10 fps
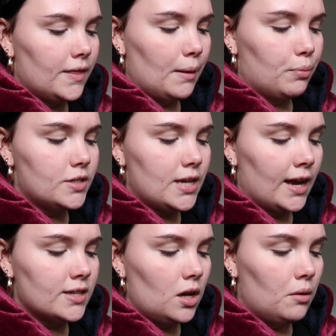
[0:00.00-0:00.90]
they
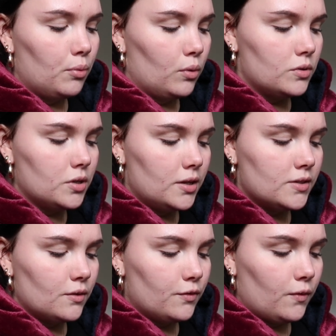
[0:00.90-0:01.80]
protect our
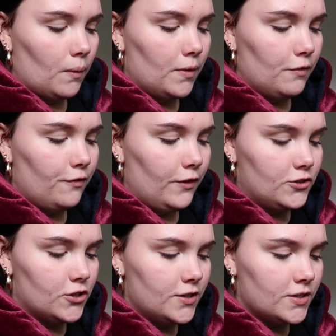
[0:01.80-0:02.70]
borders from the
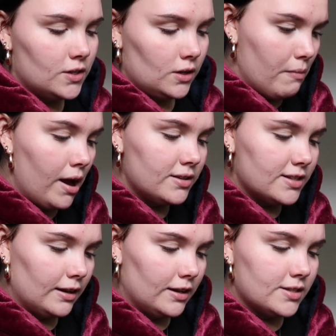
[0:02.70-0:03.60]
vicious,
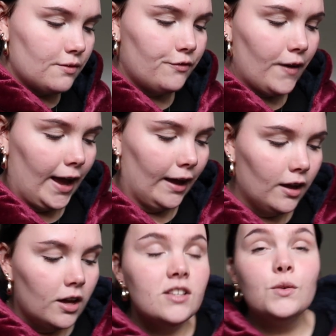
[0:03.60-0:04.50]
merciless Fae.
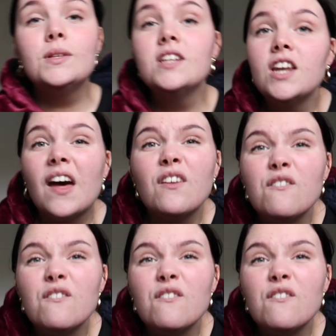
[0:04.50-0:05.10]
So it's another,